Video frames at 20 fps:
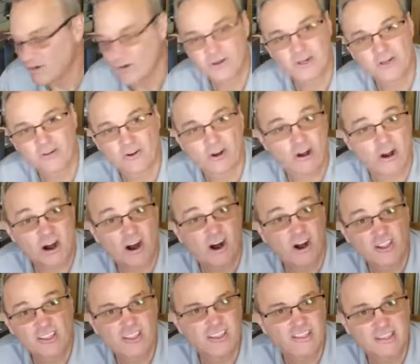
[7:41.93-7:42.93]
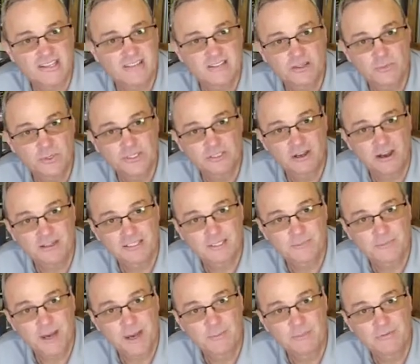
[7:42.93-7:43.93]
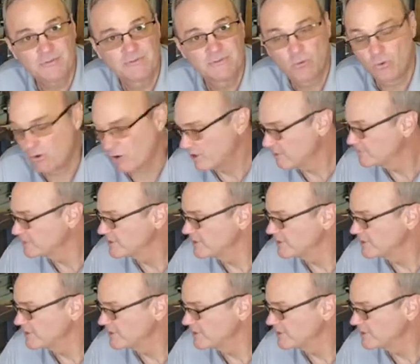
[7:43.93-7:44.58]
going under all the things that we talked about before.